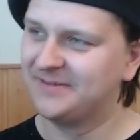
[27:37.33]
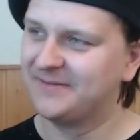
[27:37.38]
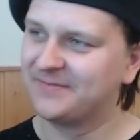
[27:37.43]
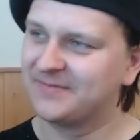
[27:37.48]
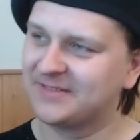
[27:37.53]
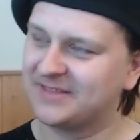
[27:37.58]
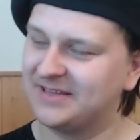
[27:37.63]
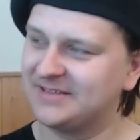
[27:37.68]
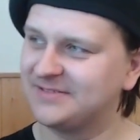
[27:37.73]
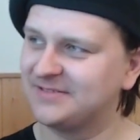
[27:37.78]

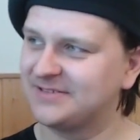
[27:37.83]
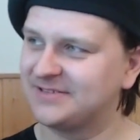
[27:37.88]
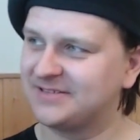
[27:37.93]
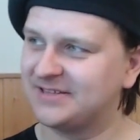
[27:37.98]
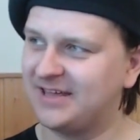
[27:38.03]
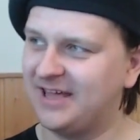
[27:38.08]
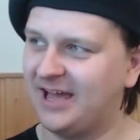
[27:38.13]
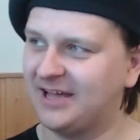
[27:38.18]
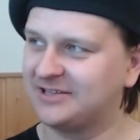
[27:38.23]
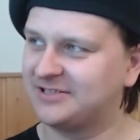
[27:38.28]
that was
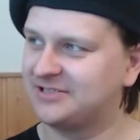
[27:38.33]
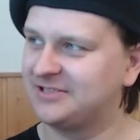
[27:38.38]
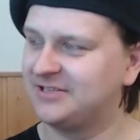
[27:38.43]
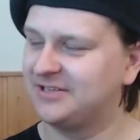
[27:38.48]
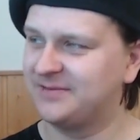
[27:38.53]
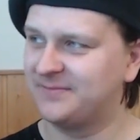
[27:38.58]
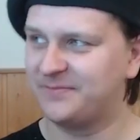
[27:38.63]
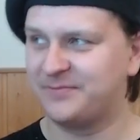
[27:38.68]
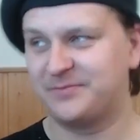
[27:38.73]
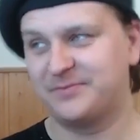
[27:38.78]

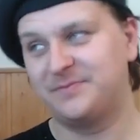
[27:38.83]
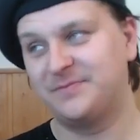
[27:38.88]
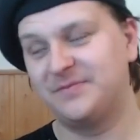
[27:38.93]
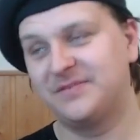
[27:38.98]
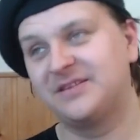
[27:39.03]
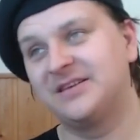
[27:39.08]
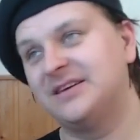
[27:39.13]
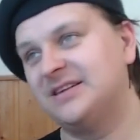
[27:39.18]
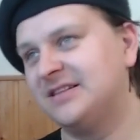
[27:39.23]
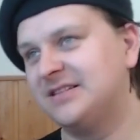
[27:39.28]
actually,
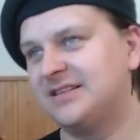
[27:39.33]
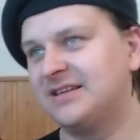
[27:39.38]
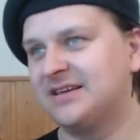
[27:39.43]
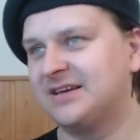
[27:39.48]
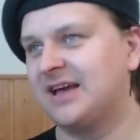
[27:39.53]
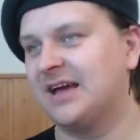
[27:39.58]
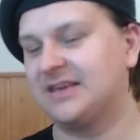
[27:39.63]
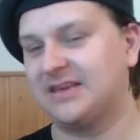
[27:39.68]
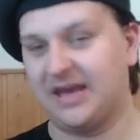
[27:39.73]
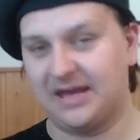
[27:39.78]

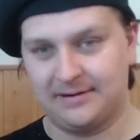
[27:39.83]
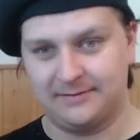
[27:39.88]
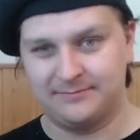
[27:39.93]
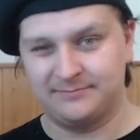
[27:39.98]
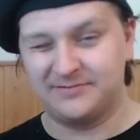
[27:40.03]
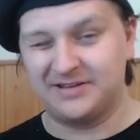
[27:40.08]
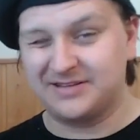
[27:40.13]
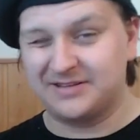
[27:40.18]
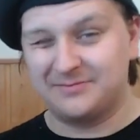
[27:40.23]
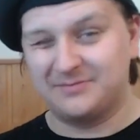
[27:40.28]
again,
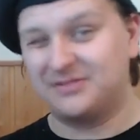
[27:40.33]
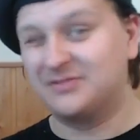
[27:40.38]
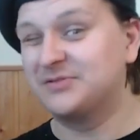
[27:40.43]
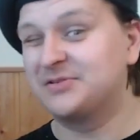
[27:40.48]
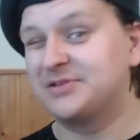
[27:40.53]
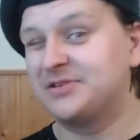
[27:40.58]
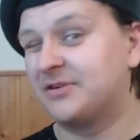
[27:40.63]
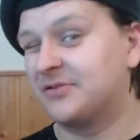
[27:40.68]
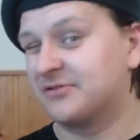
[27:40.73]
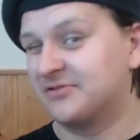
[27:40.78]
not the
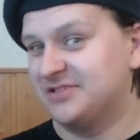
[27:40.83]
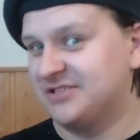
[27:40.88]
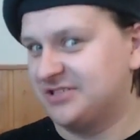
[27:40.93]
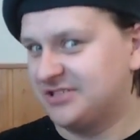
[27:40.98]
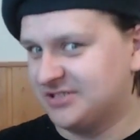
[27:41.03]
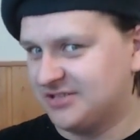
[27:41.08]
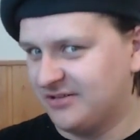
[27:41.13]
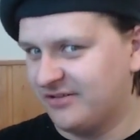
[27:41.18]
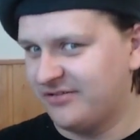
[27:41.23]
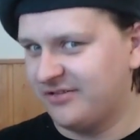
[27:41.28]
most
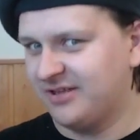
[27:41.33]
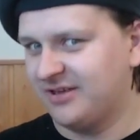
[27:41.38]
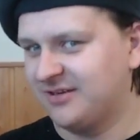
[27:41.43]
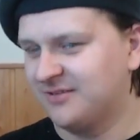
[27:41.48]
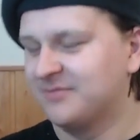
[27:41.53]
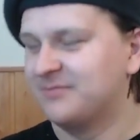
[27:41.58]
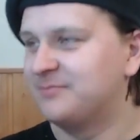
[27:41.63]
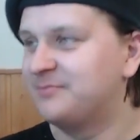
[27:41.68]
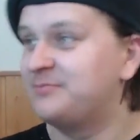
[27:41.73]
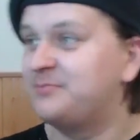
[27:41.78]
original
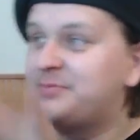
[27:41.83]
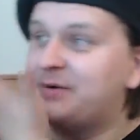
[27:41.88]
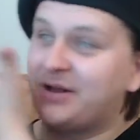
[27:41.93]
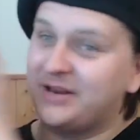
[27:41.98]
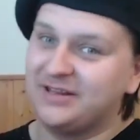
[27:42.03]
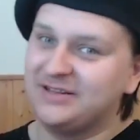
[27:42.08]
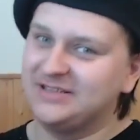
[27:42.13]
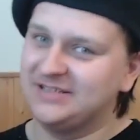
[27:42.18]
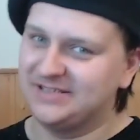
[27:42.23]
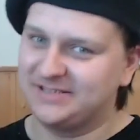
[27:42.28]
thing, but
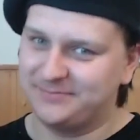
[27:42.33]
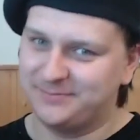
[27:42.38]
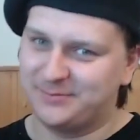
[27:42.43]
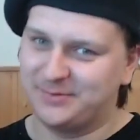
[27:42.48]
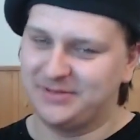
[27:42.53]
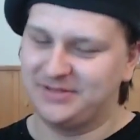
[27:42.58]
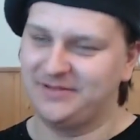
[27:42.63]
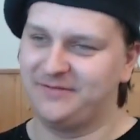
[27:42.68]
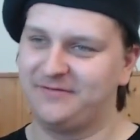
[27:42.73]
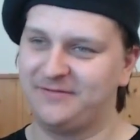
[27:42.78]
it is
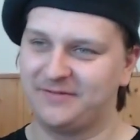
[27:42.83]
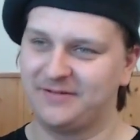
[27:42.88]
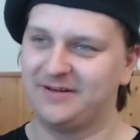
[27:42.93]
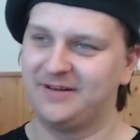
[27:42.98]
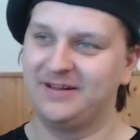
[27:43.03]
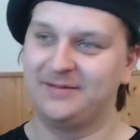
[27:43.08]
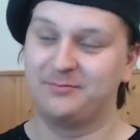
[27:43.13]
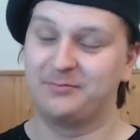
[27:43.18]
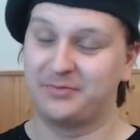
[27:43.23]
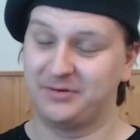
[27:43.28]
pretty
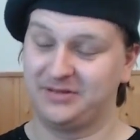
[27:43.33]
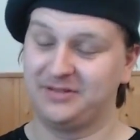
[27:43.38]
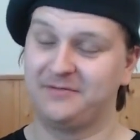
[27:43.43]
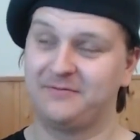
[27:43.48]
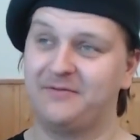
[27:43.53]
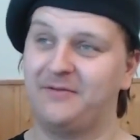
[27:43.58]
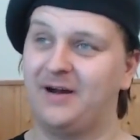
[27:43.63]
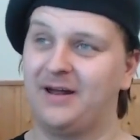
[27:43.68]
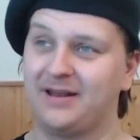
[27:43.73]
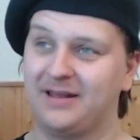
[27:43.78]
pretty
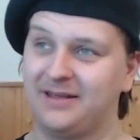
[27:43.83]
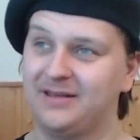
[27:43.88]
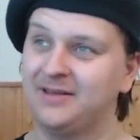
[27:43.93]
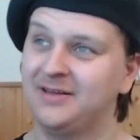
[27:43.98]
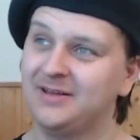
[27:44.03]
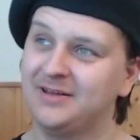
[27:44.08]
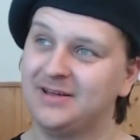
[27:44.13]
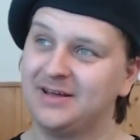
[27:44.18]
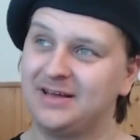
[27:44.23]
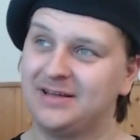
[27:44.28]
funny.
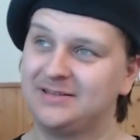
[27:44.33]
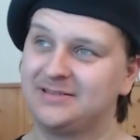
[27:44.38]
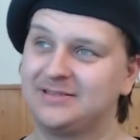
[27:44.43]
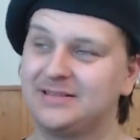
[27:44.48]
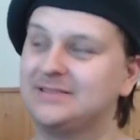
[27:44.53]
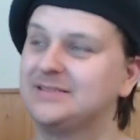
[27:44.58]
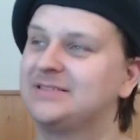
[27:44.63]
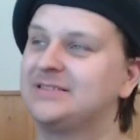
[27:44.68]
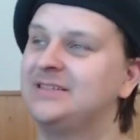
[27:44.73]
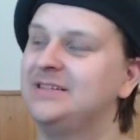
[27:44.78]

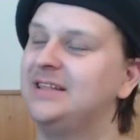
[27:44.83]
That,